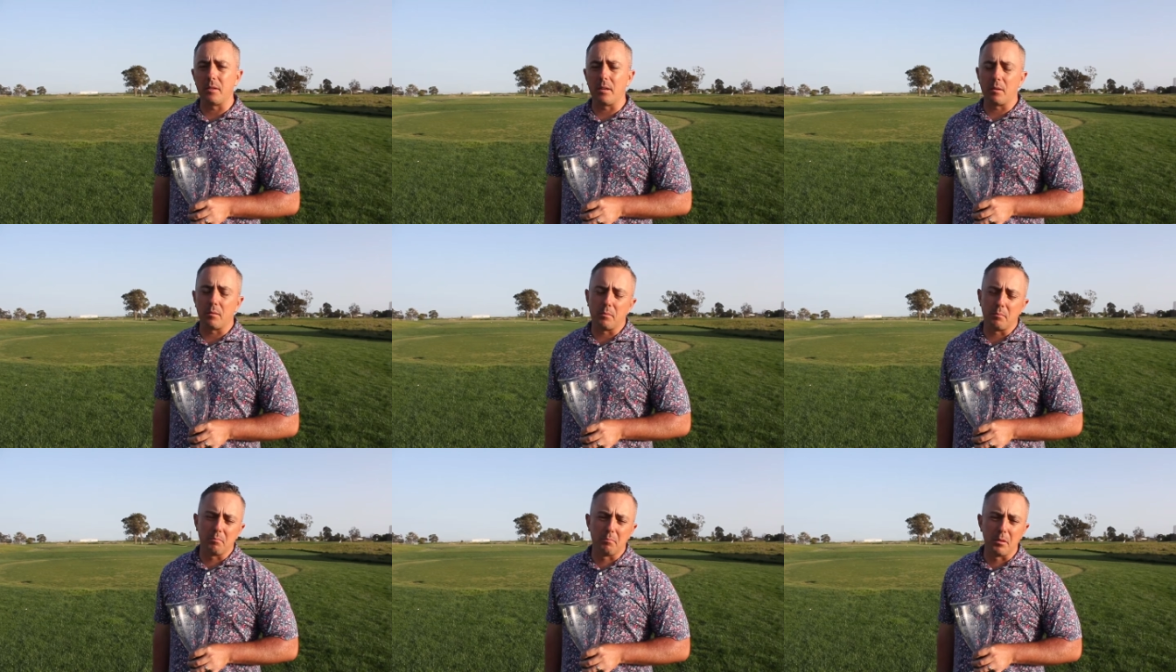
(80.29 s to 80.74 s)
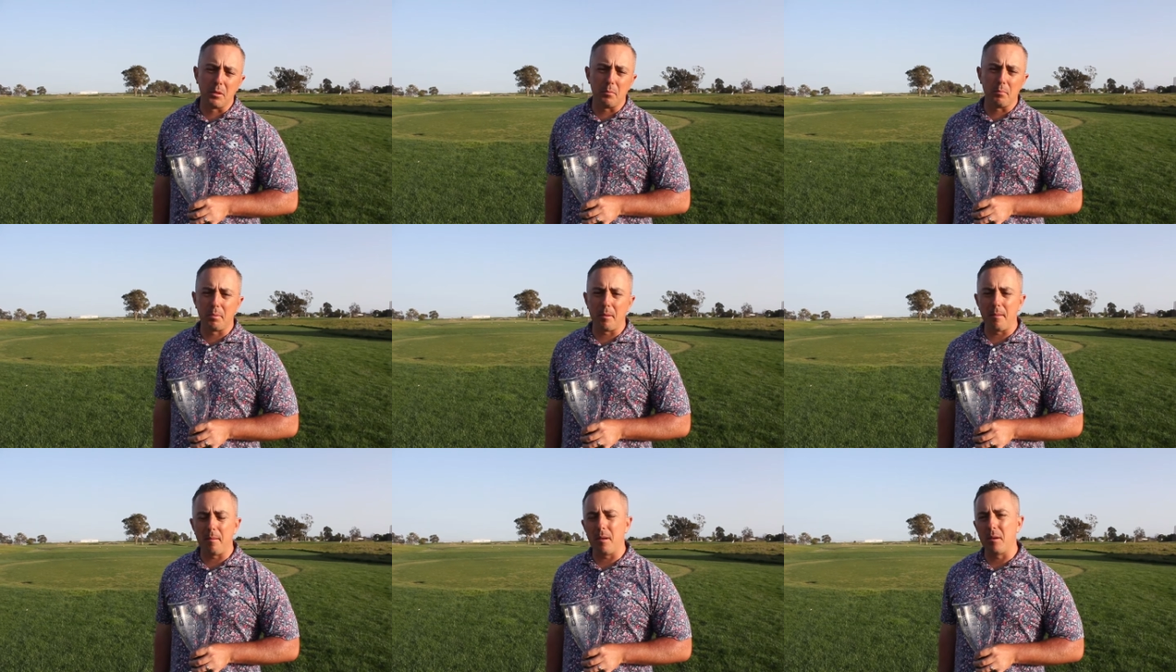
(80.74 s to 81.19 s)
You know, blew
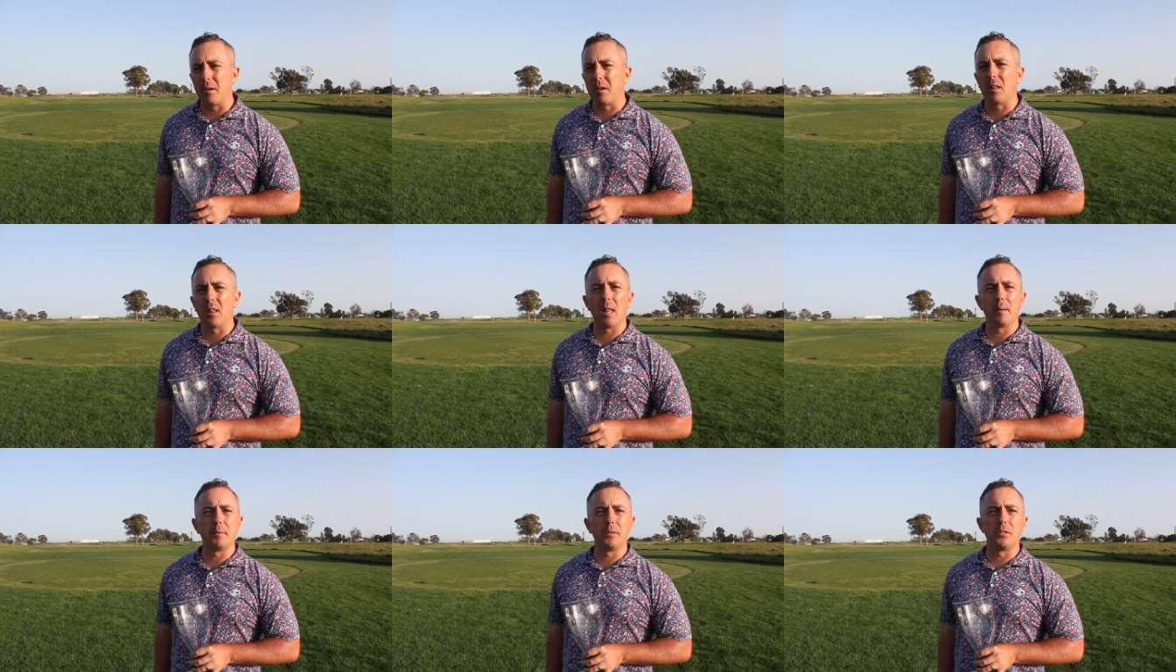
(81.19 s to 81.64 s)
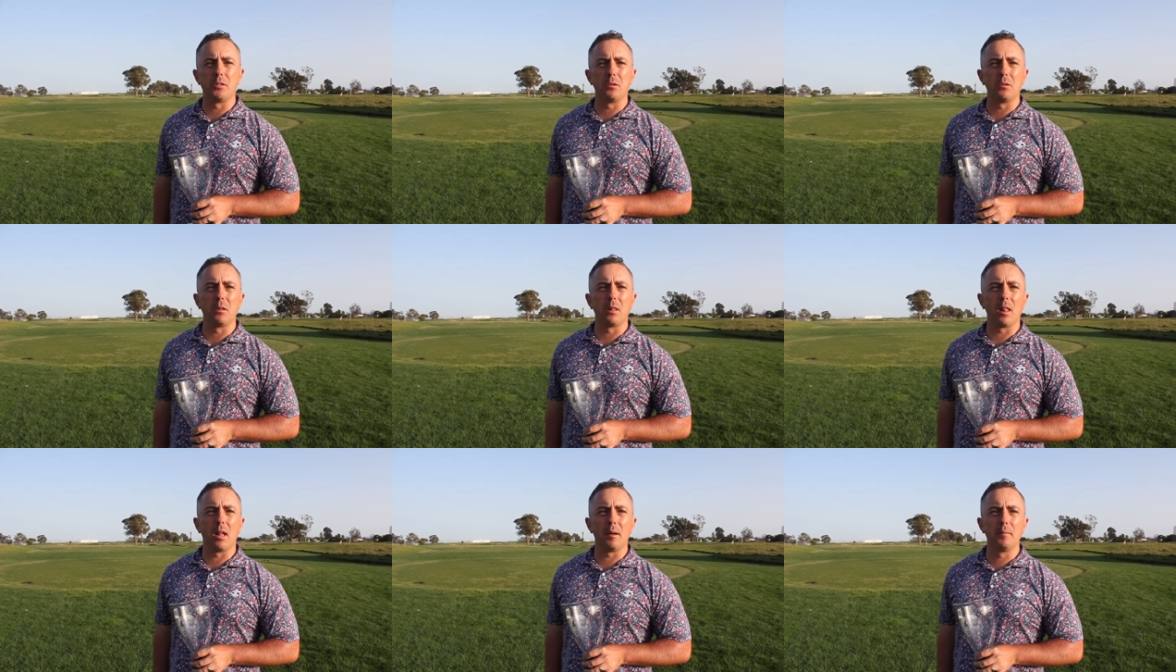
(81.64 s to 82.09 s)
maybe a club to
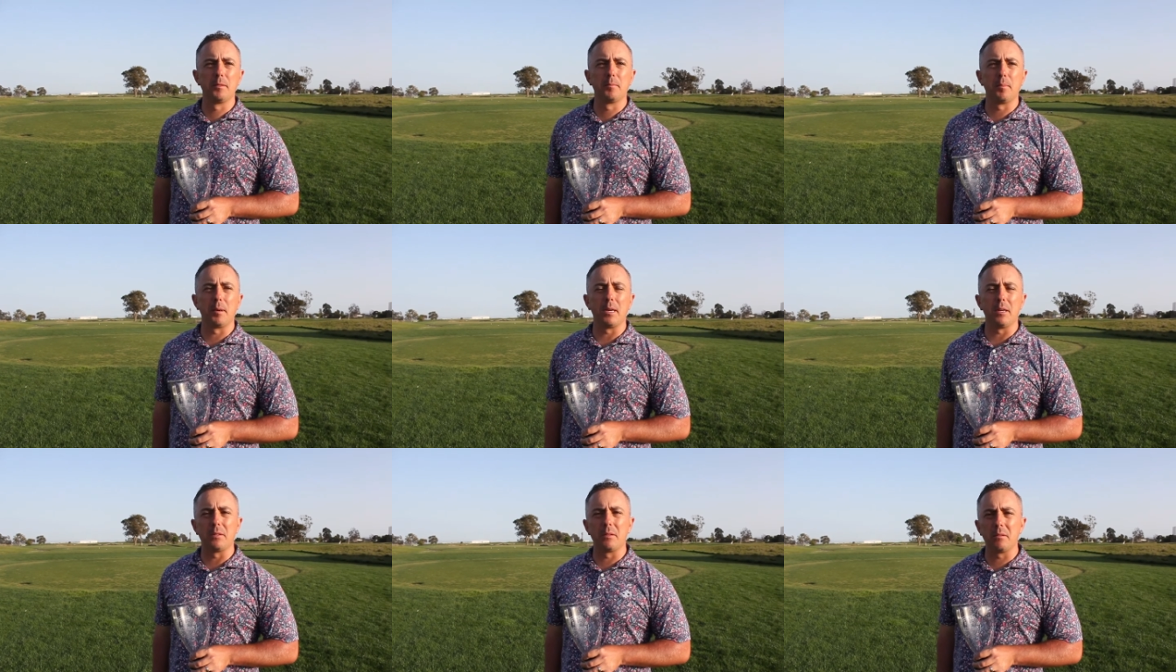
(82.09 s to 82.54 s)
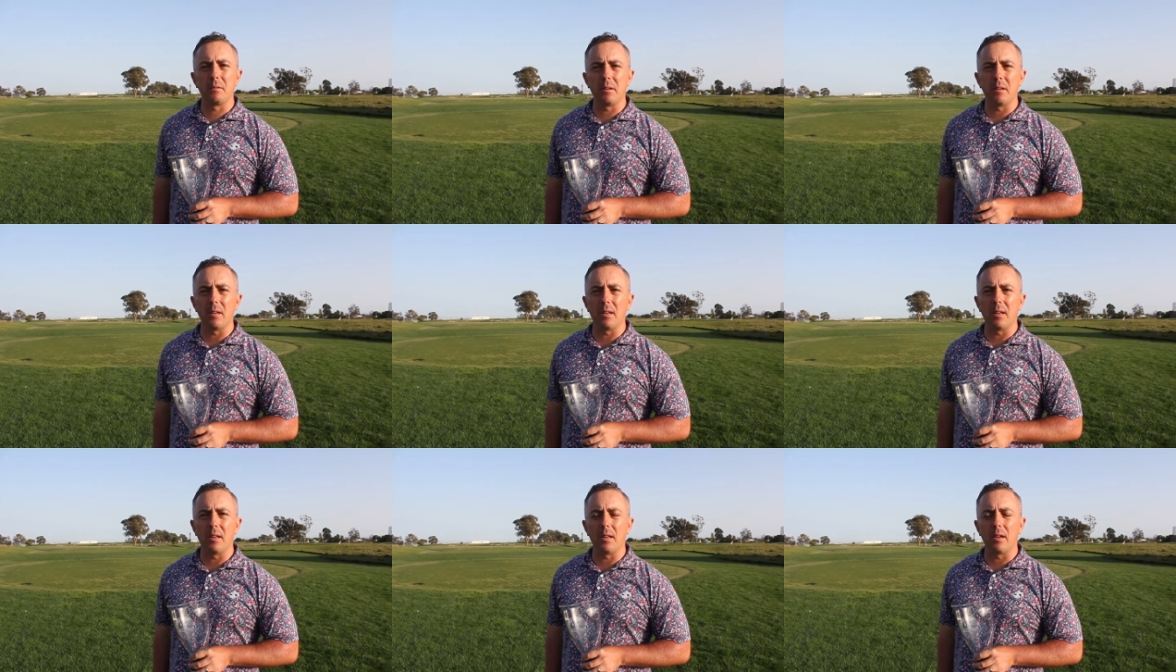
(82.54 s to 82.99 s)
two clubs, but it's
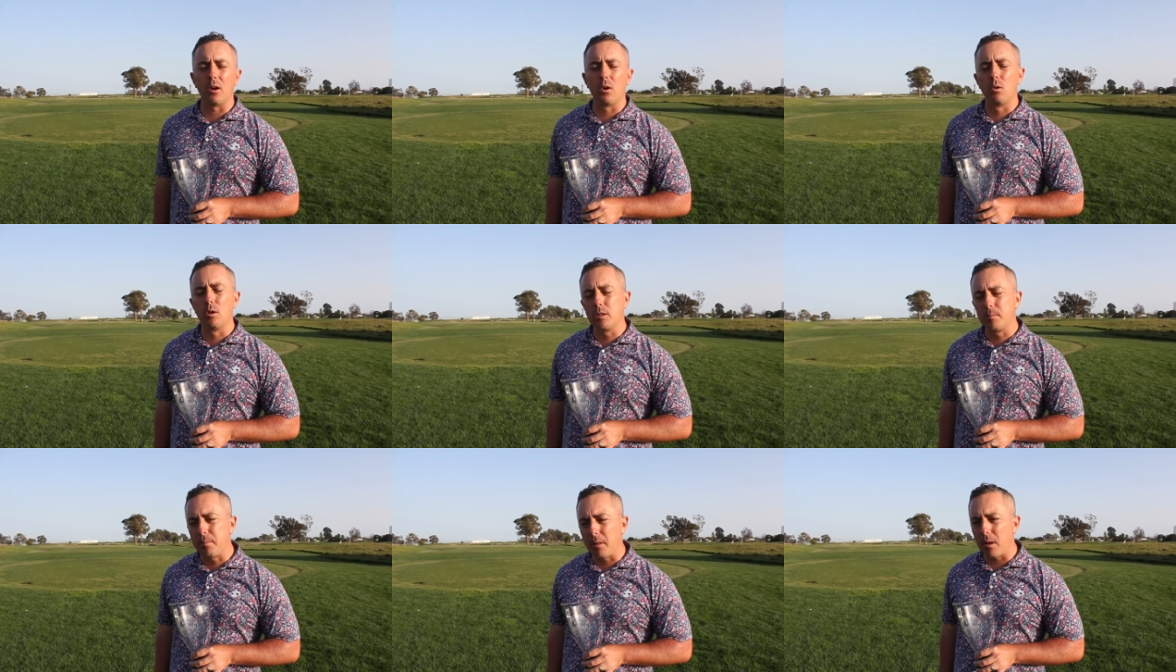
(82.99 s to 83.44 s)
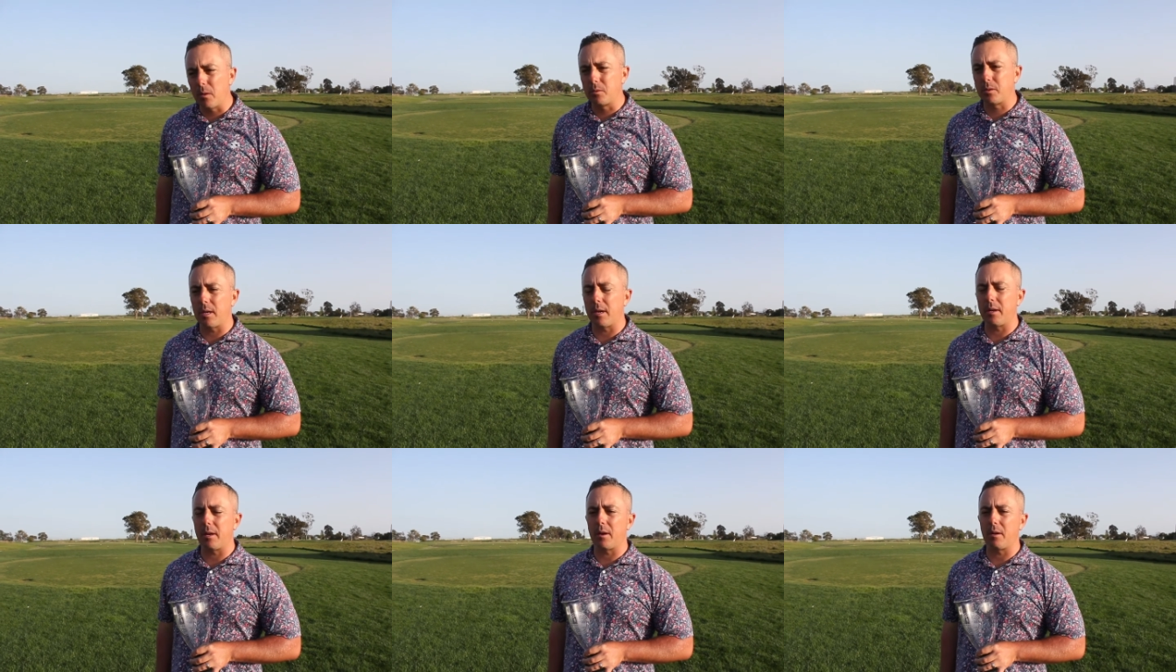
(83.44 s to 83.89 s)
it always
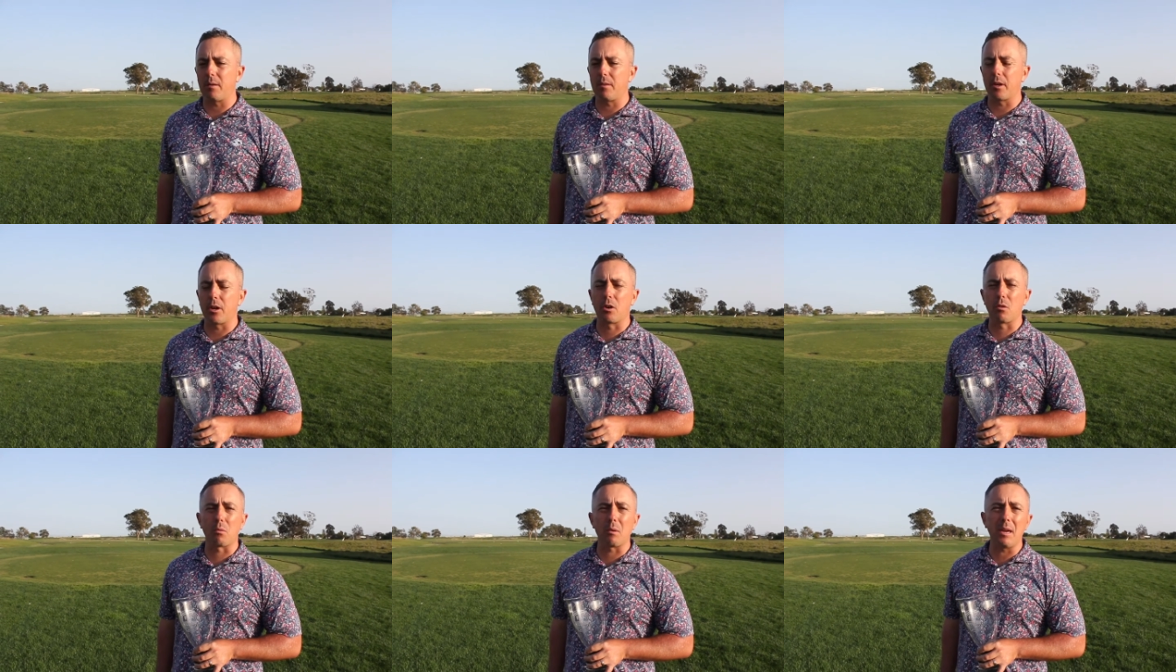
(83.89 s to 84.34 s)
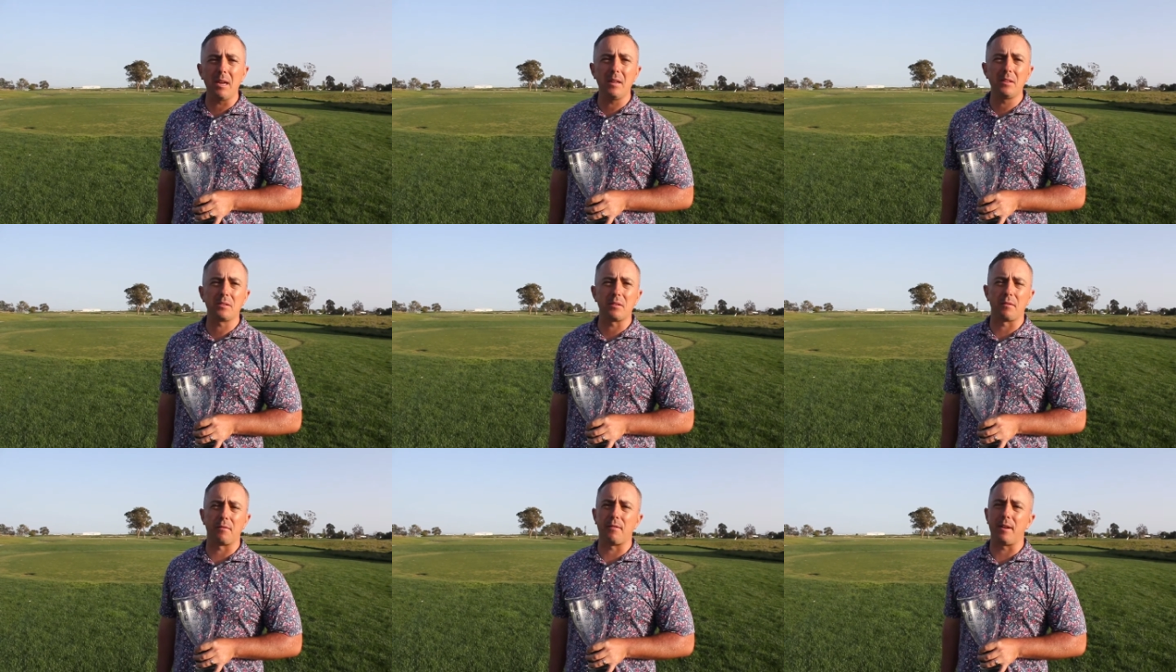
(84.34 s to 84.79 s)
blows out here. The
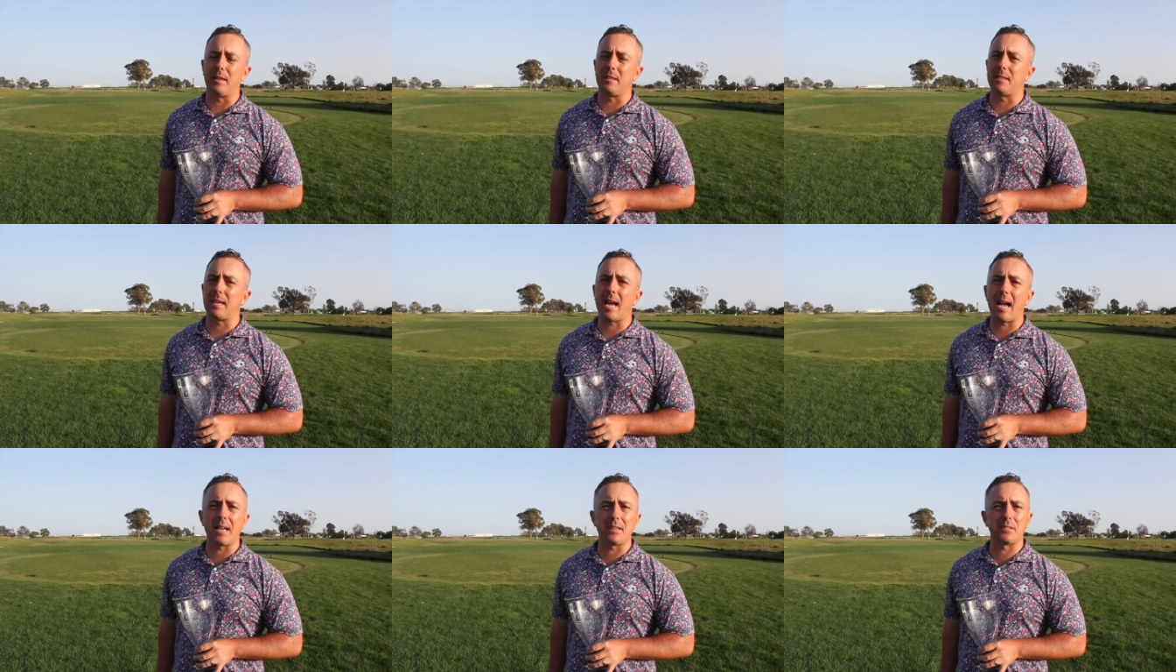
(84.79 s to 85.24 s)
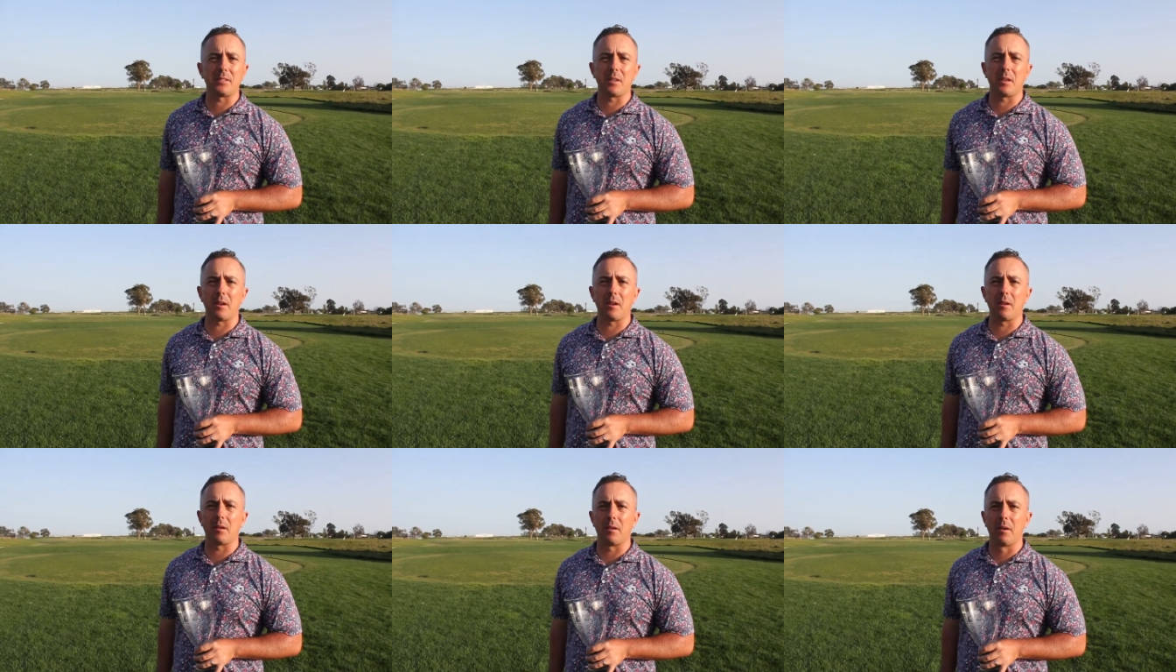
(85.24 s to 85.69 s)
greens are fantastic
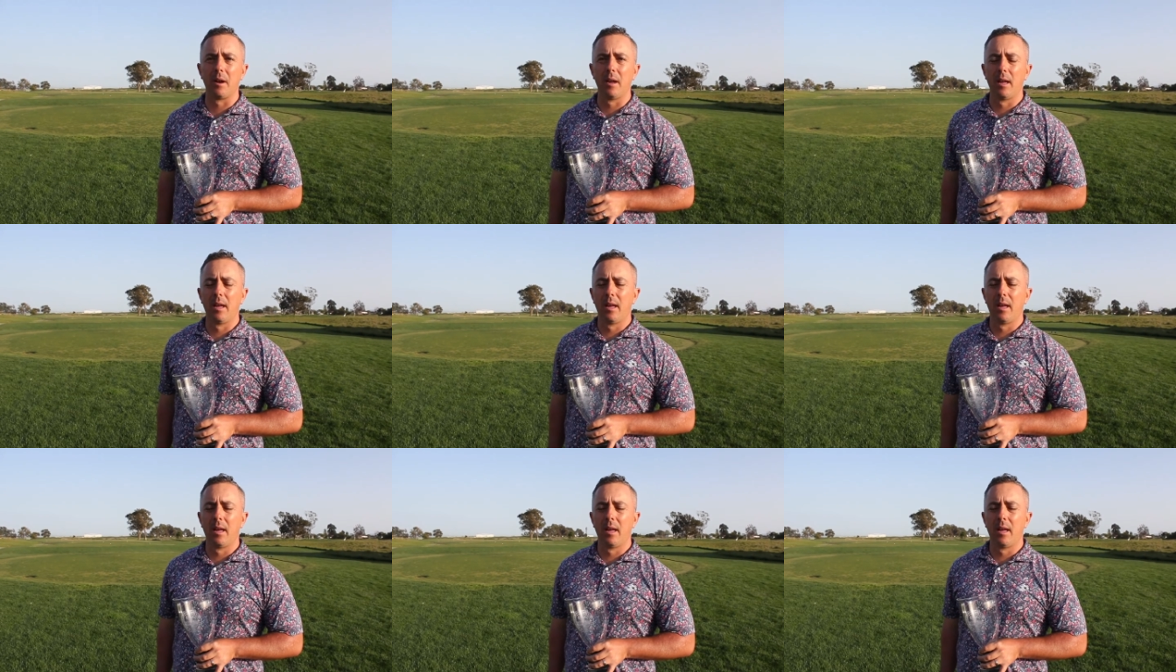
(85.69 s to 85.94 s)
here.